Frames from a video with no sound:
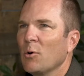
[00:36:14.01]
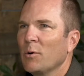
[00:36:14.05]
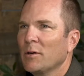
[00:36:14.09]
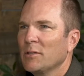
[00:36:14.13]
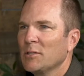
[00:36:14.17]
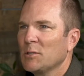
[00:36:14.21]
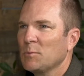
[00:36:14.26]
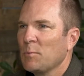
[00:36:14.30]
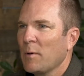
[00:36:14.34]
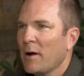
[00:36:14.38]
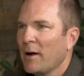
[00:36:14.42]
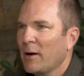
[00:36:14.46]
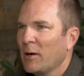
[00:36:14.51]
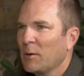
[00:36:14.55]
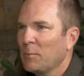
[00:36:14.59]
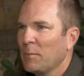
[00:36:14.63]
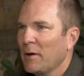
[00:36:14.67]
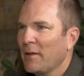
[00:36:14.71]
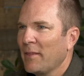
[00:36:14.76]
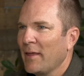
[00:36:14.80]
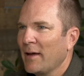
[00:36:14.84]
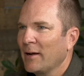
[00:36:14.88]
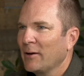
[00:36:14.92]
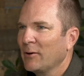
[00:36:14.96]
inspired
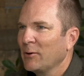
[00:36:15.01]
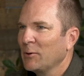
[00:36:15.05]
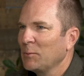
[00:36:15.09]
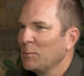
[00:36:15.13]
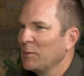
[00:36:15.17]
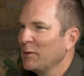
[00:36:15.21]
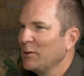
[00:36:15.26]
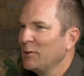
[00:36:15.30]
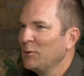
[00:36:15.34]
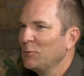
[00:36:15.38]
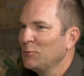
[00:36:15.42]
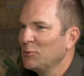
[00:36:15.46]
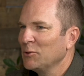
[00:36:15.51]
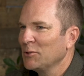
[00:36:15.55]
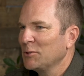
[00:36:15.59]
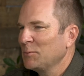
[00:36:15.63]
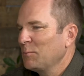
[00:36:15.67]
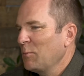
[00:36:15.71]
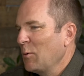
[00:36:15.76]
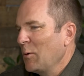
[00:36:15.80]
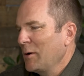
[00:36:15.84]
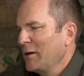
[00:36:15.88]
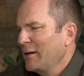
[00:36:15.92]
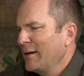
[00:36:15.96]
by that good. But you just
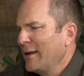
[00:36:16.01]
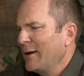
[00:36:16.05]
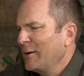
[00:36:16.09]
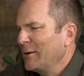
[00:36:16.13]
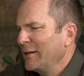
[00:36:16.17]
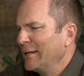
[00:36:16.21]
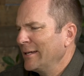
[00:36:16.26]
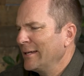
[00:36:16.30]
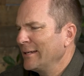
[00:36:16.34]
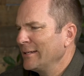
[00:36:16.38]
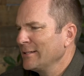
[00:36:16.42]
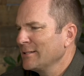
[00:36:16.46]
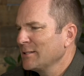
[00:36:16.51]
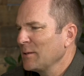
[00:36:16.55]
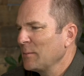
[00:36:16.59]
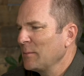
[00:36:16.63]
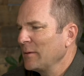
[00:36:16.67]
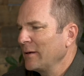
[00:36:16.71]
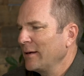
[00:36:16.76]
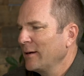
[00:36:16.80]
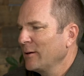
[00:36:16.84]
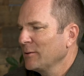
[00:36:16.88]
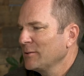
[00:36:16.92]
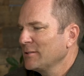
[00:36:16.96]
pointed out again
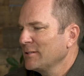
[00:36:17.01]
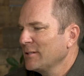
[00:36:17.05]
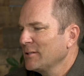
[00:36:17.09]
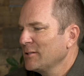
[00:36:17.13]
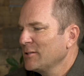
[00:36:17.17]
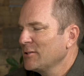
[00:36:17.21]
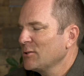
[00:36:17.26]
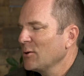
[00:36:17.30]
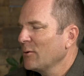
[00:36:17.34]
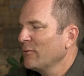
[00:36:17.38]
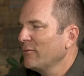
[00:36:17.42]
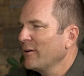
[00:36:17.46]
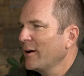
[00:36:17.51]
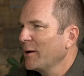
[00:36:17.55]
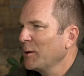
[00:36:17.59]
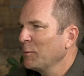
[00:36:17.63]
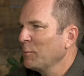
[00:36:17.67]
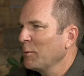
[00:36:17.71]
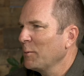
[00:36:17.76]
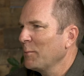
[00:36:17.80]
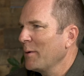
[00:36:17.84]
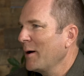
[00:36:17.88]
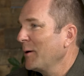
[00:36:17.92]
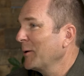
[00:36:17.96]
something else that's so
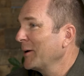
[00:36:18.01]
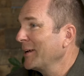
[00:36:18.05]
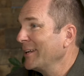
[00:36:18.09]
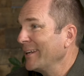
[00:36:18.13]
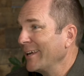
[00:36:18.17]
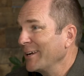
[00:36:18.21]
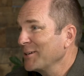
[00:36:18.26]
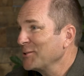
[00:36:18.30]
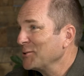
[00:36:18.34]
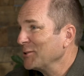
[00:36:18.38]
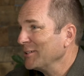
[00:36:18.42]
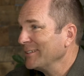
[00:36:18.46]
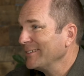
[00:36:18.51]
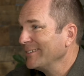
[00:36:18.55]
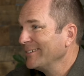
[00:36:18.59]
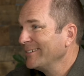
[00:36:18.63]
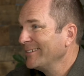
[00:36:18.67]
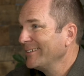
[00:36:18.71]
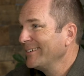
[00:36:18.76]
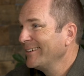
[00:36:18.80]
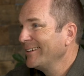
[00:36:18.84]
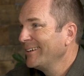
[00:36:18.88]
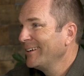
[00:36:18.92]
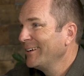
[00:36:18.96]
valuable about connection,
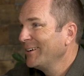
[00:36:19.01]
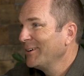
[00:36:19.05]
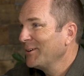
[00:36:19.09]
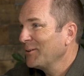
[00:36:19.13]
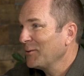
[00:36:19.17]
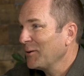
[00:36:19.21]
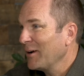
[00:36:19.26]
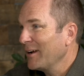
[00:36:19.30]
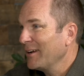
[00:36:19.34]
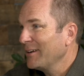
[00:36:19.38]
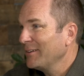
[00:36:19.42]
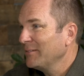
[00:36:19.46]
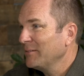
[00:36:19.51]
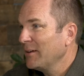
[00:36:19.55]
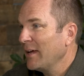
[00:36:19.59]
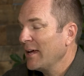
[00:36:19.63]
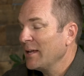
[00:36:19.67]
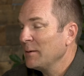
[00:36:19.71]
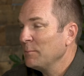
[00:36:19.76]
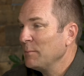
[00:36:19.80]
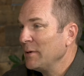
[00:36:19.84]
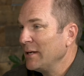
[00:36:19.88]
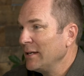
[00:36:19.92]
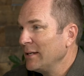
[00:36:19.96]
right?
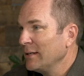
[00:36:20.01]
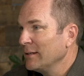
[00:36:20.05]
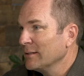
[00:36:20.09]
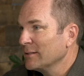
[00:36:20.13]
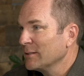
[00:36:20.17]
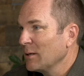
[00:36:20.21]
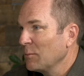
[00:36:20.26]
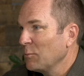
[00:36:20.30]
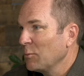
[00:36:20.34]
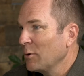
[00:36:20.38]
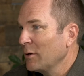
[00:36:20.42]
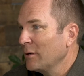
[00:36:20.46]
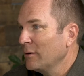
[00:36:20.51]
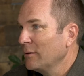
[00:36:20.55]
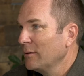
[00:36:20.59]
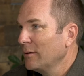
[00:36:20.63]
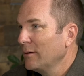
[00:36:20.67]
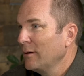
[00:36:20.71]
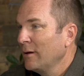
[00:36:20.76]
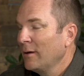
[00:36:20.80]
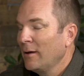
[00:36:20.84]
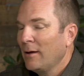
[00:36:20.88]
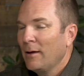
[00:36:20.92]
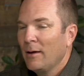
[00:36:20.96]
And meeting someone
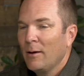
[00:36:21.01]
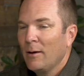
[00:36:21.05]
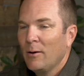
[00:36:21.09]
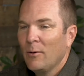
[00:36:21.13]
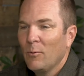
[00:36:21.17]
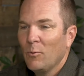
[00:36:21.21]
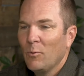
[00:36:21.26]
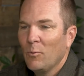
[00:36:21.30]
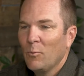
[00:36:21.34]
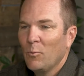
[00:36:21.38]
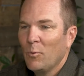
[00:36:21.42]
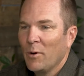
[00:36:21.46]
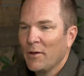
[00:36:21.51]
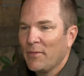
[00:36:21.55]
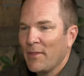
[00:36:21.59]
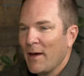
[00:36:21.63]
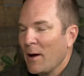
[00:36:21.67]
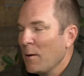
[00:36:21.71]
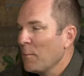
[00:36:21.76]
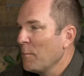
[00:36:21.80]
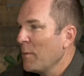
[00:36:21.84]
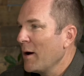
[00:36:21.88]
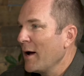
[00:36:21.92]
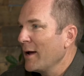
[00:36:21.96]

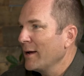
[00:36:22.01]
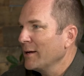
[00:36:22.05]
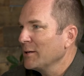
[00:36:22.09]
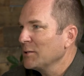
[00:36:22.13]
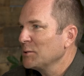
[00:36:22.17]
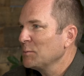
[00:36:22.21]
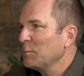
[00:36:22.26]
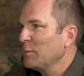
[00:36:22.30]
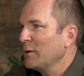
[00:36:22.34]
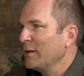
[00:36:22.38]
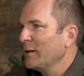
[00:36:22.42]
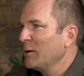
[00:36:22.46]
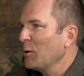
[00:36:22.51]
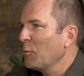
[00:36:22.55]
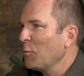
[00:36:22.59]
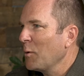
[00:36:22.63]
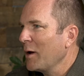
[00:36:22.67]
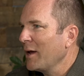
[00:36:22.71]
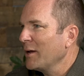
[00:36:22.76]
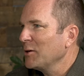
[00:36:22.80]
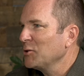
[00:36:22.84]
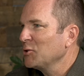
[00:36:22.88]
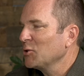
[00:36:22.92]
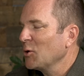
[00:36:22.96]
without bias, but in a
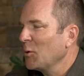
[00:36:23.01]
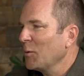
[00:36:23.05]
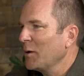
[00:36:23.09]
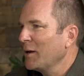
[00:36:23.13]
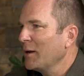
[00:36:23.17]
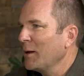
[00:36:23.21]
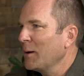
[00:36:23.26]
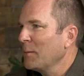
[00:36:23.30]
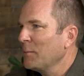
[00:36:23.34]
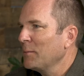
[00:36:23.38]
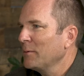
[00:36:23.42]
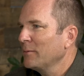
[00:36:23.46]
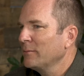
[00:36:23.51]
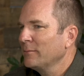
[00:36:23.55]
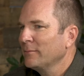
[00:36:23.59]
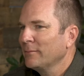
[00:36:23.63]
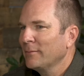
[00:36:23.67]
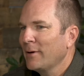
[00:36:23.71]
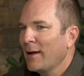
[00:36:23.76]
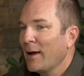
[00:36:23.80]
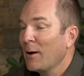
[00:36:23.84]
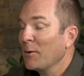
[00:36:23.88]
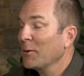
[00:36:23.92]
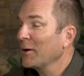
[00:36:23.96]
way showing up.
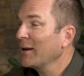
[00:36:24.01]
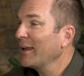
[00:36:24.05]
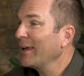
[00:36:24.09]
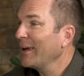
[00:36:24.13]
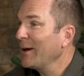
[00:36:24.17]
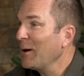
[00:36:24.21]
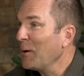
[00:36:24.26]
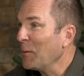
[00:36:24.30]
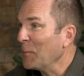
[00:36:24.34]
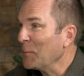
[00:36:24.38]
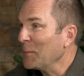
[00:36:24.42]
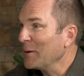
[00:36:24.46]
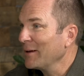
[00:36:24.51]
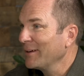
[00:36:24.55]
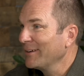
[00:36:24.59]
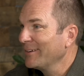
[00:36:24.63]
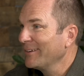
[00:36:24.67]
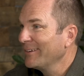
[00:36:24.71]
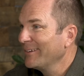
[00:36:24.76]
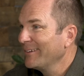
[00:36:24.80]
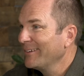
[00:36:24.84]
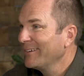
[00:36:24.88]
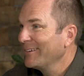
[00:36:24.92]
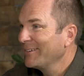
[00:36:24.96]
How can I help?
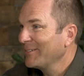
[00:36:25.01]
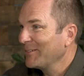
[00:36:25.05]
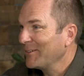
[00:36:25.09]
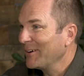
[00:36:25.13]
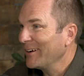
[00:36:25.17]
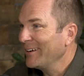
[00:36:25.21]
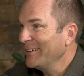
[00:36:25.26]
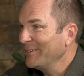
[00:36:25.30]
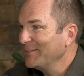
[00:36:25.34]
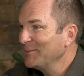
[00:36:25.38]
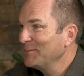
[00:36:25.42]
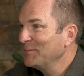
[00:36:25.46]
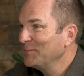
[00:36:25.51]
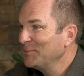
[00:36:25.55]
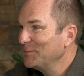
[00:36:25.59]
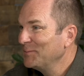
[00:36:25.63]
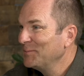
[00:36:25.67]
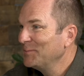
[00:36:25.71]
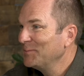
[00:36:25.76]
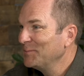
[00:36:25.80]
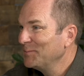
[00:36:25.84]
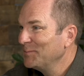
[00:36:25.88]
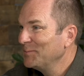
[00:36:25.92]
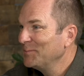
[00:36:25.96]
Right?
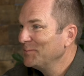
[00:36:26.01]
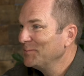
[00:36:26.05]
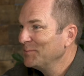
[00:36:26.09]
Yes.